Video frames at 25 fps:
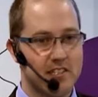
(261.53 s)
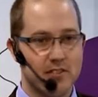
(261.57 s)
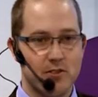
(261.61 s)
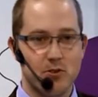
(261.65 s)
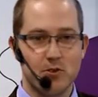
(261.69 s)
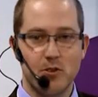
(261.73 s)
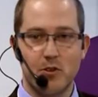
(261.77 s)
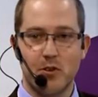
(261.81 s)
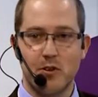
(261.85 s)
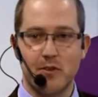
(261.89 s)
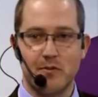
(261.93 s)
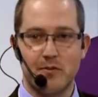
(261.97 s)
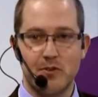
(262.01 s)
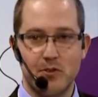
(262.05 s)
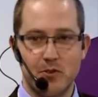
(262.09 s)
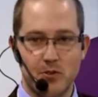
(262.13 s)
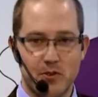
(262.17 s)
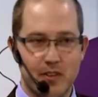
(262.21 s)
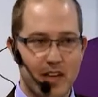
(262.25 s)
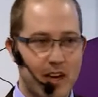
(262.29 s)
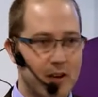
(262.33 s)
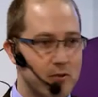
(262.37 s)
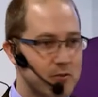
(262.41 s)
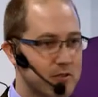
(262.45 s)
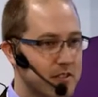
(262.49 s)
I don't know if you
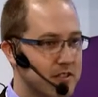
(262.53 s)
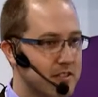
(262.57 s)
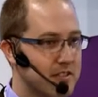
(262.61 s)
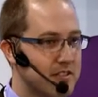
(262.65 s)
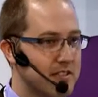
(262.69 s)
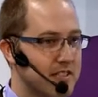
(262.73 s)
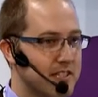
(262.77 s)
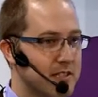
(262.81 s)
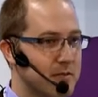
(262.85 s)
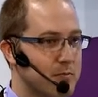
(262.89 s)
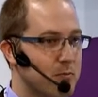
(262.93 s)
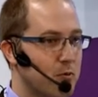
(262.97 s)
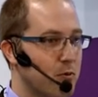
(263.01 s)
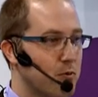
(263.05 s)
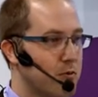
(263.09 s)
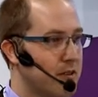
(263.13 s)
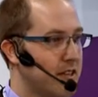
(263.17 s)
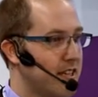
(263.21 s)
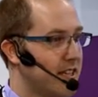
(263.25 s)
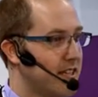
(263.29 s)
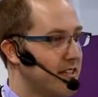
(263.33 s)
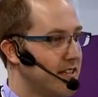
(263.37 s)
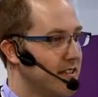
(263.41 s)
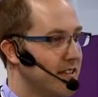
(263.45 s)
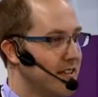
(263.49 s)
counted this
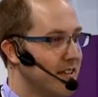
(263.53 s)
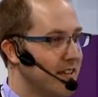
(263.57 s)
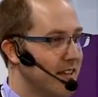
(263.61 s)
morning.